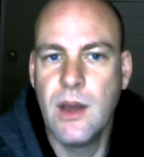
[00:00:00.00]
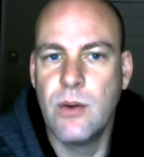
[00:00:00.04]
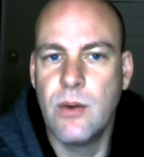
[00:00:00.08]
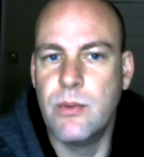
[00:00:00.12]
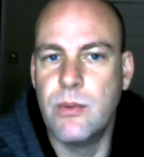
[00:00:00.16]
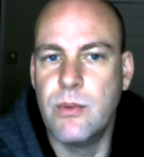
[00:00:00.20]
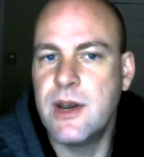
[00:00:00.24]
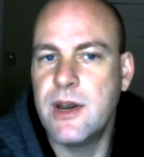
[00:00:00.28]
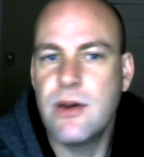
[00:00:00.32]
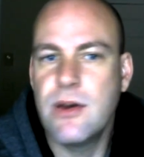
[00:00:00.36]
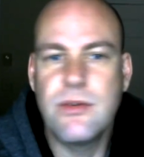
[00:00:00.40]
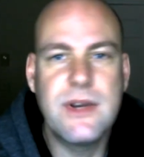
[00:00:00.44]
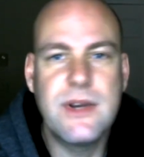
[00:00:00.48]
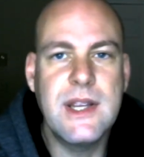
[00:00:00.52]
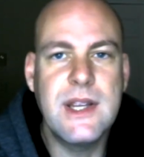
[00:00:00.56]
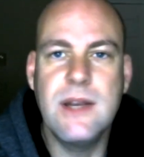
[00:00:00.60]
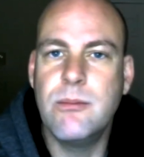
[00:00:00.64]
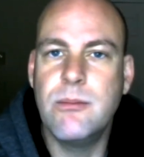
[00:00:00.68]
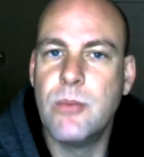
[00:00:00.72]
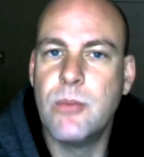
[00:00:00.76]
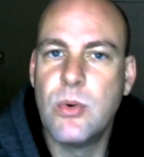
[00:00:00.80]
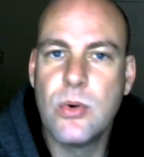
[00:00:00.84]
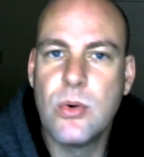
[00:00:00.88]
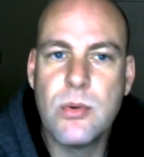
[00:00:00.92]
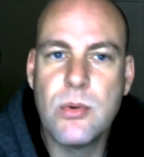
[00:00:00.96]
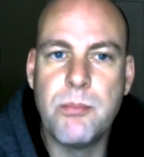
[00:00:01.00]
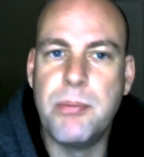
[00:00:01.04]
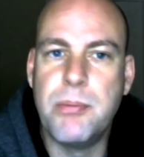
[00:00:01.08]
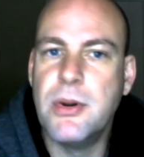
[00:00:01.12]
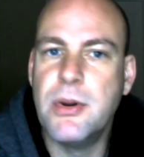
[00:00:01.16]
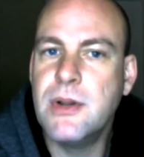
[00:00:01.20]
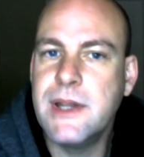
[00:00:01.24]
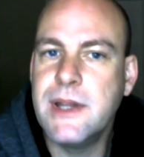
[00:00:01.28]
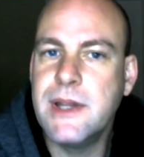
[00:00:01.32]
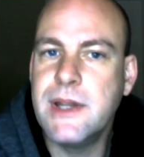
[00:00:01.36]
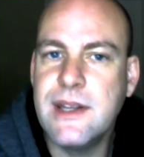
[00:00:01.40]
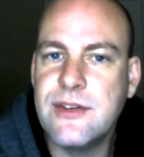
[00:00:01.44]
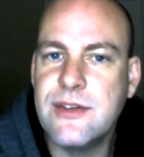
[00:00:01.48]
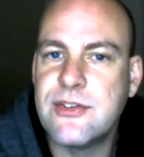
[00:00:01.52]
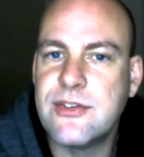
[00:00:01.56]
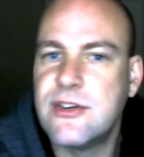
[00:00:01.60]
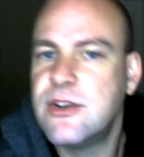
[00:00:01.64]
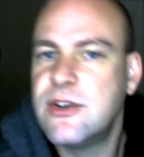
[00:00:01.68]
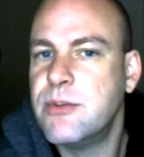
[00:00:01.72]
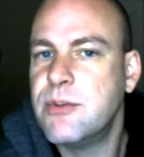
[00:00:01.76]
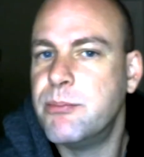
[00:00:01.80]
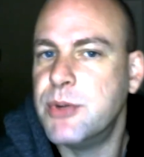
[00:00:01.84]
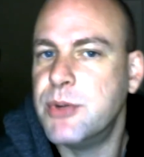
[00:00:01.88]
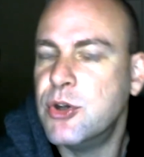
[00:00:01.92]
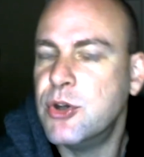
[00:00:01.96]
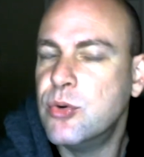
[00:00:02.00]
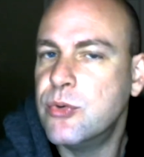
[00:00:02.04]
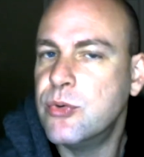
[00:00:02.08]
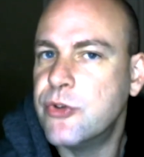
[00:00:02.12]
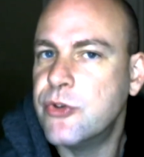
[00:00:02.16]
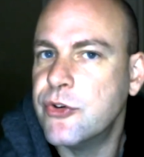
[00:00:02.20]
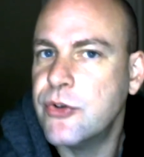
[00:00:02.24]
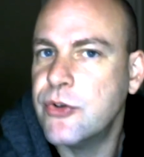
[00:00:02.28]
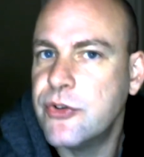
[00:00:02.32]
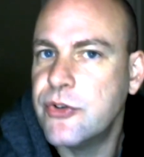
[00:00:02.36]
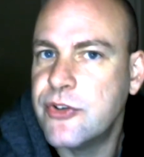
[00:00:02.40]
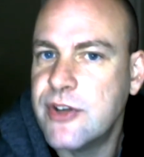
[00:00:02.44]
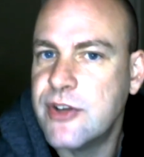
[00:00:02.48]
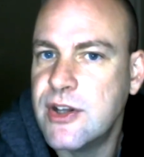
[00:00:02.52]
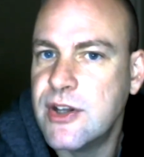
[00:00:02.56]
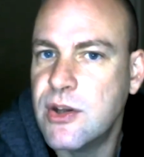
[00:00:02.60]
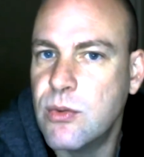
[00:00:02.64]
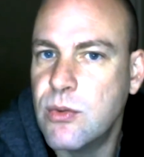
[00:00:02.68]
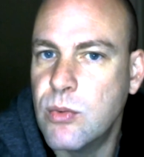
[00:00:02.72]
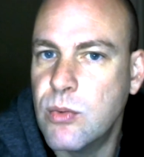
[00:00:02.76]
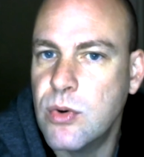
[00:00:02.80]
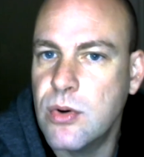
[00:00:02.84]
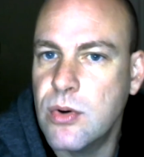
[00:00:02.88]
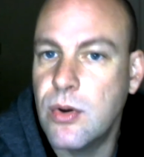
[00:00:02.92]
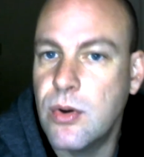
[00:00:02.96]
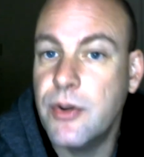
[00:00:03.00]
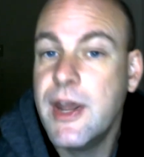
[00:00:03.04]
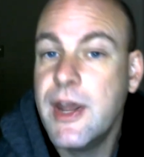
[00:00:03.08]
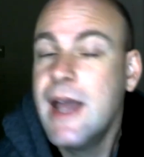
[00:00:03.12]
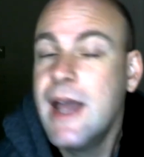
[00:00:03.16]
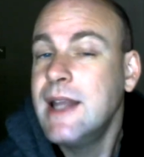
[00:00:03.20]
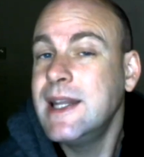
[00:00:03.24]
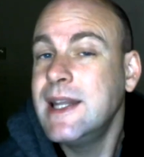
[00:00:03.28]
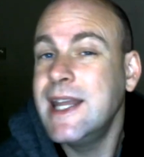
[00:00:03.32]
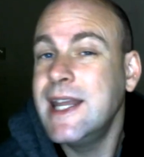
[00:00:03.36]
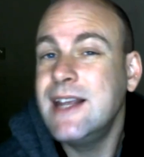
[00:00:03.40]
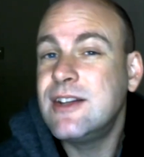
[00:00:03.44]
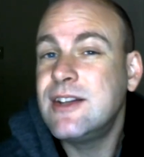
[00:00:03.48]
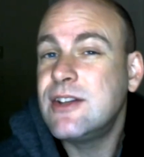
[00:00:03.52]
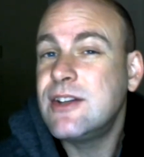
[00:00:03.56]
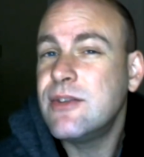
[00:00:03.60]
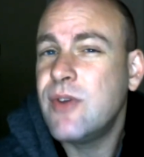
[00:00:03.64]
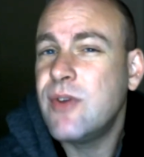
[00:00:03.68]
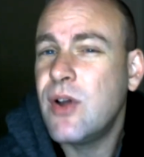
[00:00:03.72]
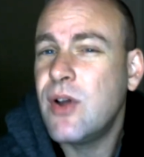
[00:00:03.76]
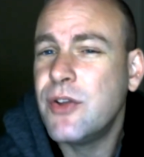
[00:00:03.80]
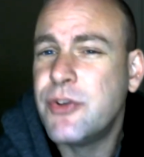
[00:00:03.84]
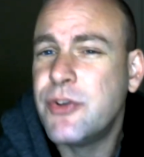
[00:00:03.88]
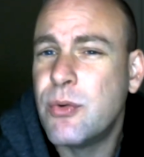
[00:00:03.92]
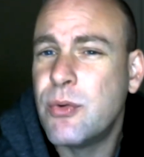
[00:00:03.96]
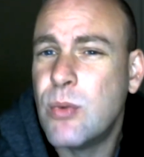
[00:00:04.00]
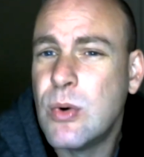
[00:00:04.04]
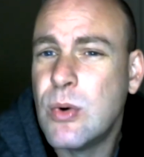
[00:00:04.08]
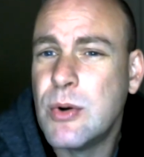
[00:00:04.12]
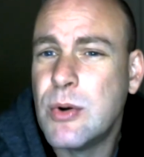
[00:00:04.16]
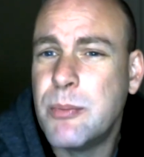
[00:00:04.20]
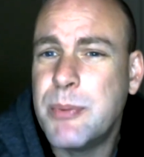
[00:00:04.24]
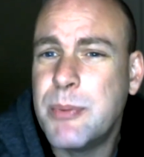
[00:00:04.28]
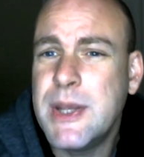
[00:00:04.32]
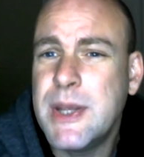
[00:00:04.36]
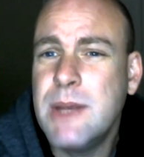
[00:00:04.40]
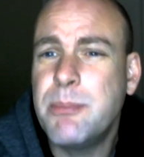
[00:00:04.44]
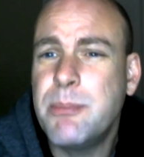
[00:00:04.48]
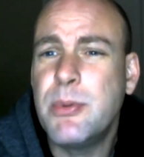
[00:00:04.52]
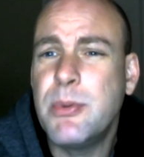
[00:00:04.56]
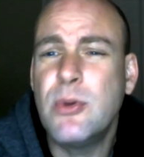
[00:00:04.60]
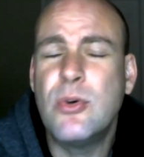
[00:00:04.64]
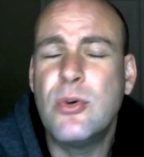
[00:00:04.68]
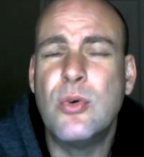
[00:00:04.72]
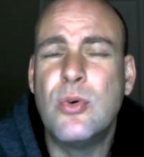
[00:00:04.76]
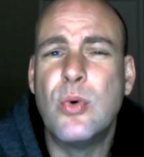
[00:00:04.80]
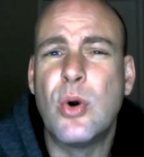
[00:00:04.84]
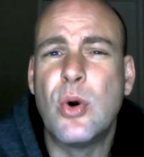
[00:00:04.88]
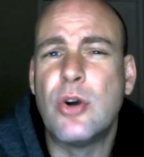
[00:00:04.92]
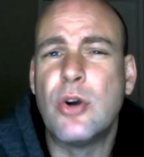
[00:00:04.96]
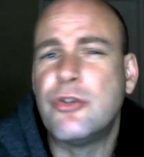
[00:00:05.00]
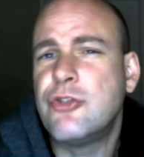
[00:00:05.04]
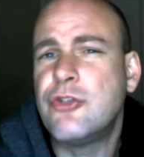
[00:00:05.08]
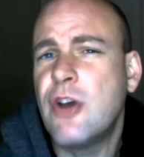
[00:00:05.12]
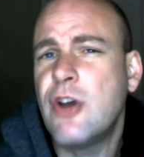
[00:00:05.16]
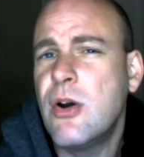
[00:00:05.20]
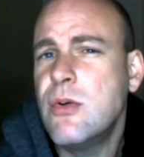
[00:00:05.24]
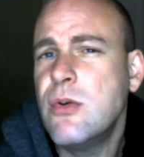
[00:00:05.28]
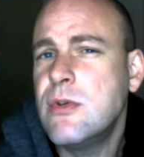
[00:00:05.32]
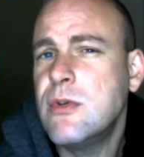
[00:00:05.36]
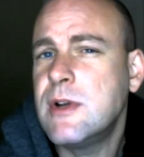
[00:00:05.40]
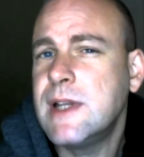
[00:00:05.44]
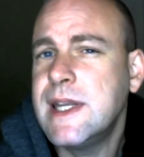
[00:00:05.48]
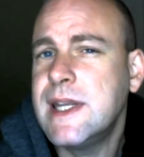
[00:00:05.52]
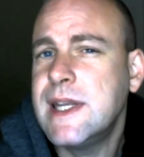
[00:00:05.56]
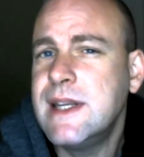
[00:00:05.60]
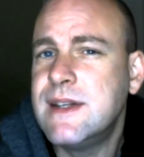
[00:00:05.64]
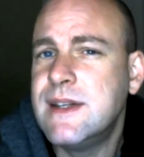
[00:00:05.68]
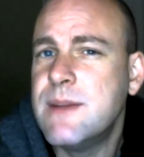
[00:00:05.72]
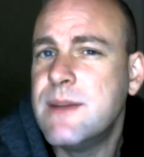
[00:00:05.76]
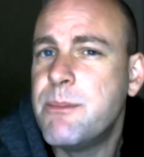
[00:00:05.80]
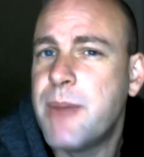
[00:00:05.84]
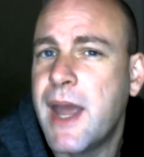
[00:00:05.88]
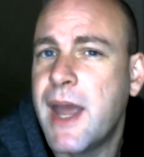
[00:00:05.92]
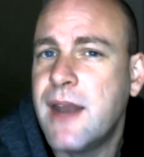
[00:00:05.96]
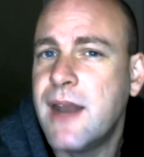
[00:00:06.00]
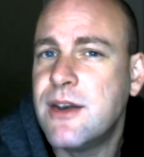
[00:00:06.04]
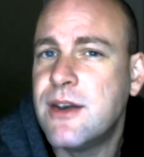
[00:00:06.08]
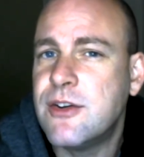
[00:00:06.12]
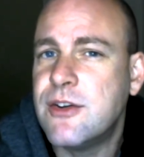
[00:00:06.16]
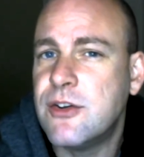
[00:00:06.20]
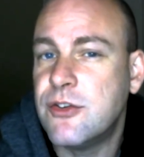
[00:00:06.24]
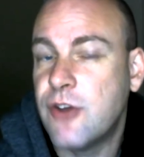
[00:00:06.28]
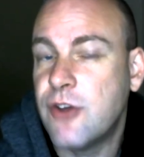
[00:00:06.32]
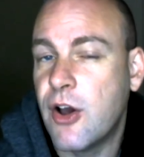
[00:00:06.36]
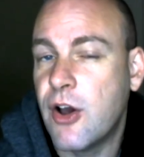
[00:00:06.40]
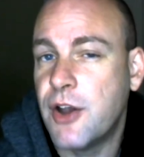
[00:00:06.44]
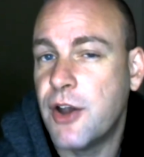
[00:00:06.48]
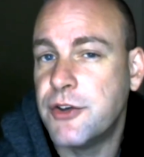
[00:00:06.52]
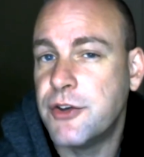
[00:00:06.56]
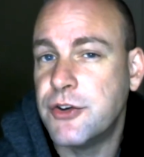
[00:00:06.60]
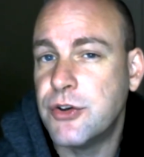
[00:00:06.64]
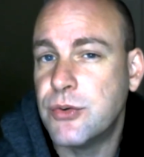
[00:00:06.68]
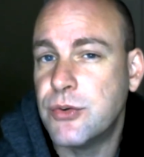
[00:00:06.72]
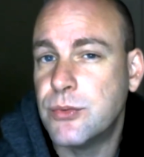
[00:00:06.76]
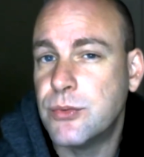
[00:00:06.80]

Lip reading: We don't need more bullies and abusers in the world, least of all toward people who are totally dependent on you.